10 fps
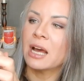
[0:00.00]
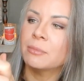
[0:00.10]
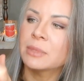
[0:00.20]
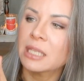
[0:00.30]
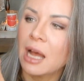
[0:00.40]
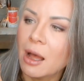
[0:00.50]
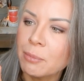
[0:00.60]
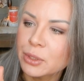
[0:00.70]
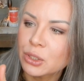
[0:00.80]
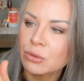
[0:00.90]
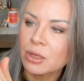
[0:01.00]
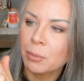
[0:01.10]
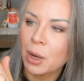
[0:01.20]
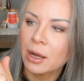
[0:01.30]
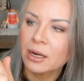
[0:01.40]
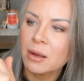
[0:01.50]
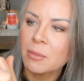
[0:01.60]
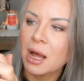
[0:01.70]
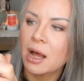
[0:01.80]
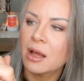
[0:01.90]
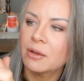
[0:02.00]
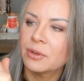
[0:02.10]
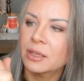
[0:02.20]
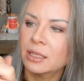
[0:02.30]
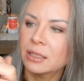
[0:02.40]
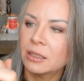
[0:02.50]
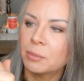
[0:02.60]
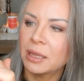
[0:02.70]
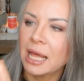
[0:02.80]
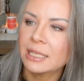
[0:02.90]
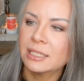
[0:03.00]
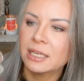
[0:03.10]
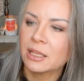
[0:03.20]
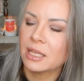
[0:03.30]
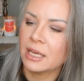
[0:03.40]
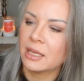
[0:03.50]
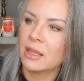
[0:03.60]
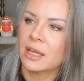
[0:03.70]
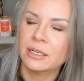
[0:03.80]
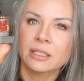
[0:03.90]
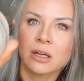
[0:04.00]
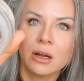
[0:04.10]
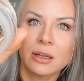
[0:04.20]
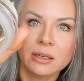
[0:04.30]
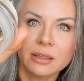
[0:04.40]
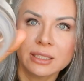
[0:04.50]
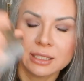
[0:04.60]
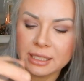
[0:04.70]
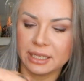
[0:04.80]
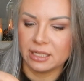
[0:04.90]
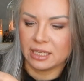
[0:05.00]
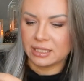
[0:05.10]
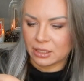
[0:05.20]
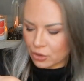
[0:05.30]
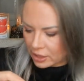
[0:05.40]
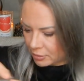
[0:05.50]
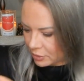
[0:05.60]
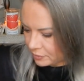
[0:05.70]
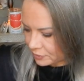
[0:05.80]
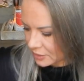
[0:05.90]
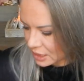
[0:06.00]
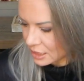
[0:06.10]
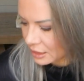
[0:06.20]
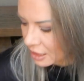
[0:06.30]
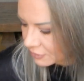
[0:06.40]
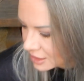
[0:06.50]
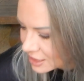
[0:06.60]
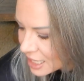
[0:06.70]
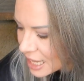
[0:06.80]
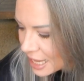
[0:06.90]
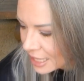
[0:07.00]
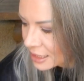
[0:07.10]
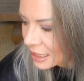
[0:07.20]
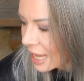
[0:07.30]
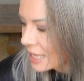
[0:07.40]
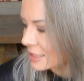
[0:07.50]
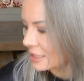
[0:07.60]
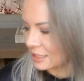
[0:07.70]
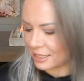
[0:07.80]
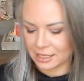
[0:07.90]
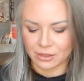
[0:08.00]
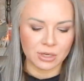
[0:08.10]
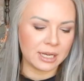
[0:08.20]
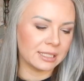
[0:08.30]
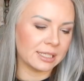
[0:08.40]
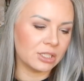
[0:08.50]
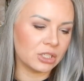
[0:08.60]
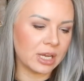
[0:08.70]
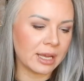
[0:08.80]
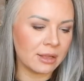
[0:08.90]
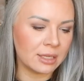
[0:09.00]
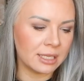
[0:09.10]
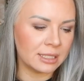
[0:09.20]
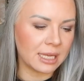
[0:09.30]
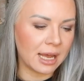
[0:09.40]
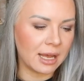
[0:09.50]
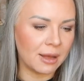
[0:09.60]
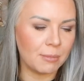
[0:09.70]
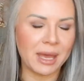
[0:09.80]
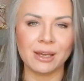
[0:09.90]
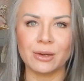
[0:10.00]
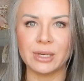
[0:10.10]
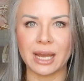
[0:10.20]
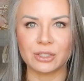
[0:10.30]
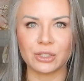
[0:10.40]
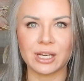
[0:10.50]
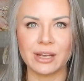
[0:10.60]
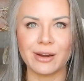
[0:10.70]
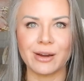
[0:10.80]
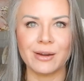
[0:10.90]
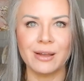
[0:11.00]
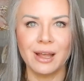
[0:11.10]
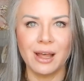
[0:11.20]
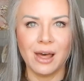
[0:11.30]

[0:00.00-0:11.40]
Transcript: comes up to the bottom of the little plastic thing that is on this lid. It's incredible. Love it. And lastly, you guys, let's check out this uh, mango nectar here.